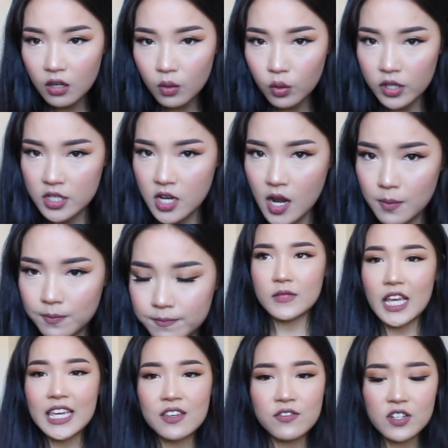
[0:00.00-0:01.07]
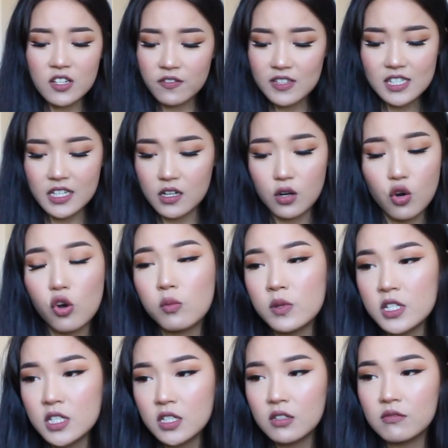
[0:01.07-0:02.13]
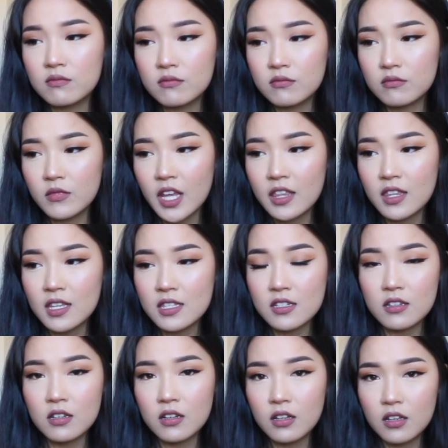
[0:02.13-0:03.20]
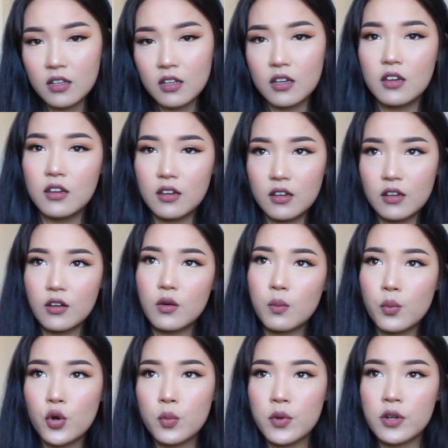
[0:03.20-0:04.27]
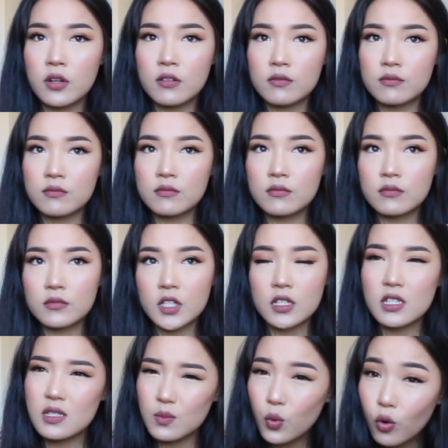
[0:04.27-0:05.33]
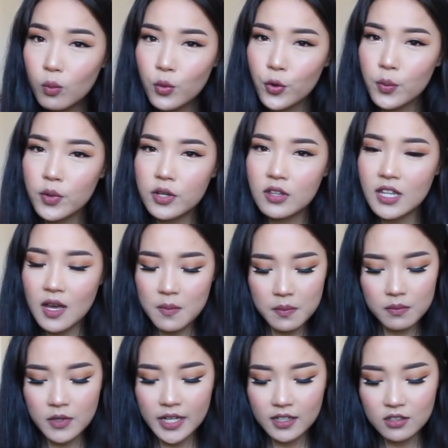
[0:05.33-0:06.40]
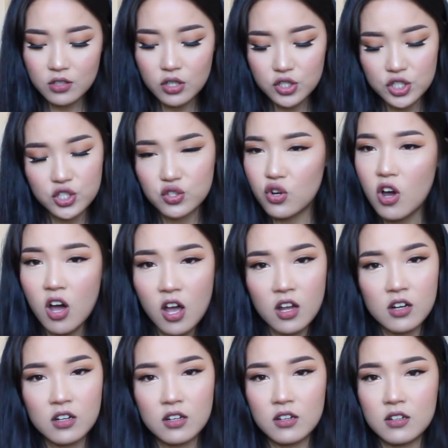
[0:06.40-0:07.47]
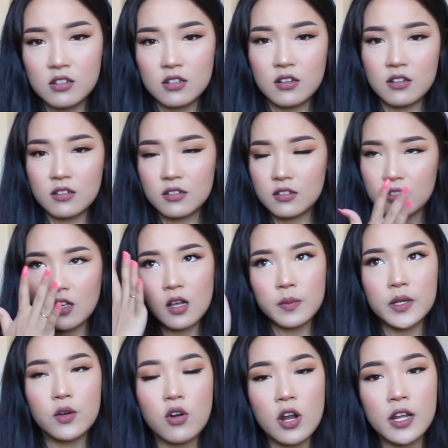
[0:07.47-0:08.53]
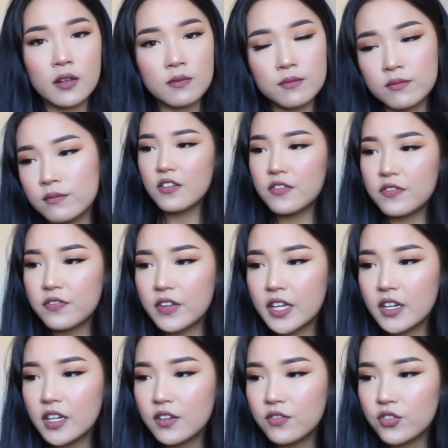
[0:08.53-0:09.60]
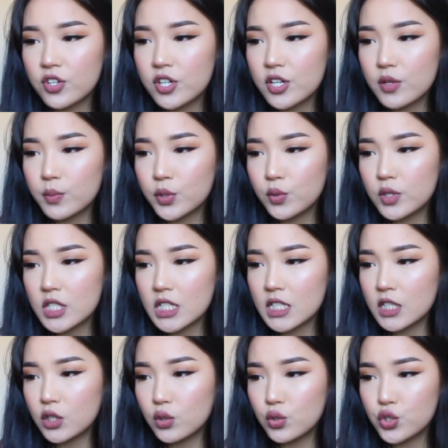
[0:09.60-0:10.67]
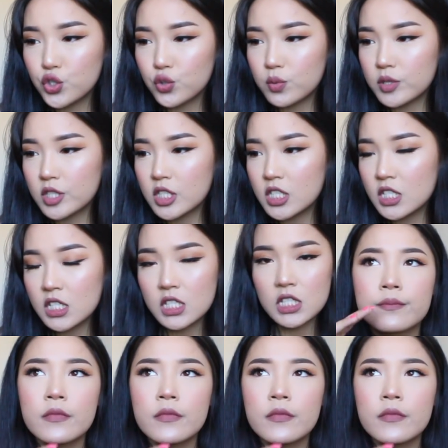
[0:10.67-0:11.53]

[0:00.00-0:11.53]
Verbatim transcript: All the time. Even if it's like a comedy and there's a moment, a small moment that like touches your heart, I'll be crying. Favorite beauty YouTubers.